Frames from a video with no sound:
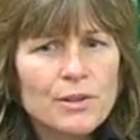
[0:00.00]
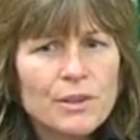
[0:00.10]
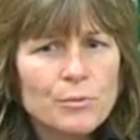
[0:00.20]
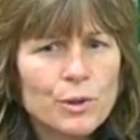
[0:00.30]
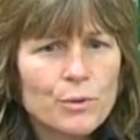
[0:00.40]
of
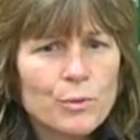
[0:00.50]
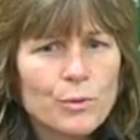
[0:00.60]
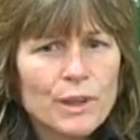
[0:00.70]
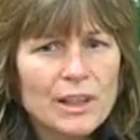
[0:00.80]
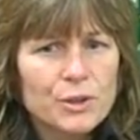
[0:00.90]
it.
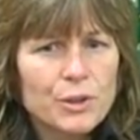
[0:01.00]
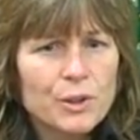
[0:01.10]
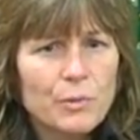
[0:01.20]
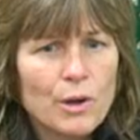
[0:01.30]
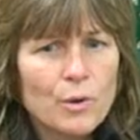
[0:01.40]
We're not shooting
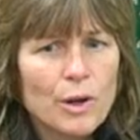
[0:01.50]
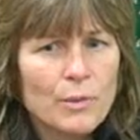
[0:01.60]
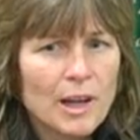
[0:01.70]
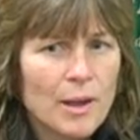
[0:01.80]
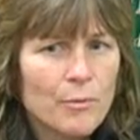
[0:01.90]
the ball well,
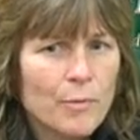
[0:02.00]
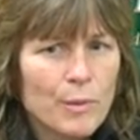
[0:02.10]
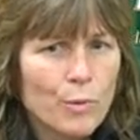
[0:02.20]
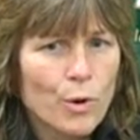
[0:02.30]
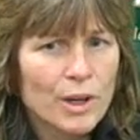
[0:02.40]
but I've
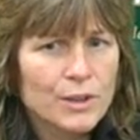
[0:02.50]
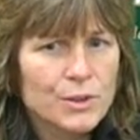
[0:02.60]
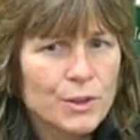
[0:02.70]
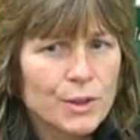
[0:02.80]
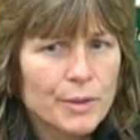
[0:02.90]
been more
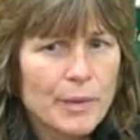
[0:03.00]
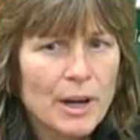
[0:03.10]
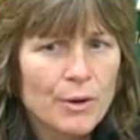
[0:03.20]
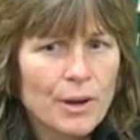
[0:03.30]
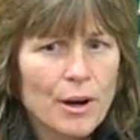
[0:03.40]
concerned
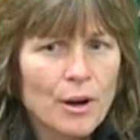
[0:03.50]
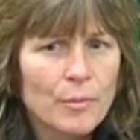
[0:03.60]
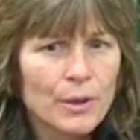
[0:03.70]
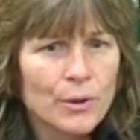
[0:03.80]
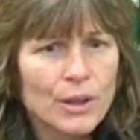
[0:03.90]
about our
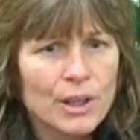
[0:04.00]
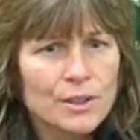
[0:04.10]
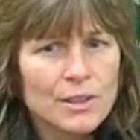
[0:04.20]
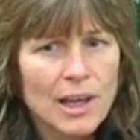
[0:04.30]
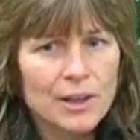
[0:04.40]
ability
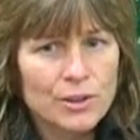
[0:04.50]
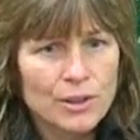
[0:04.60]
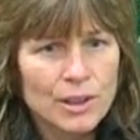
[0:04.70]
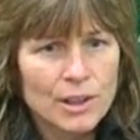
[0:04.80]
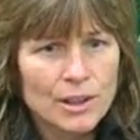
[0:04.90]
to
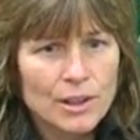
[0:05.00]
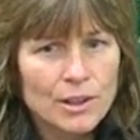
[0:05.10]
actually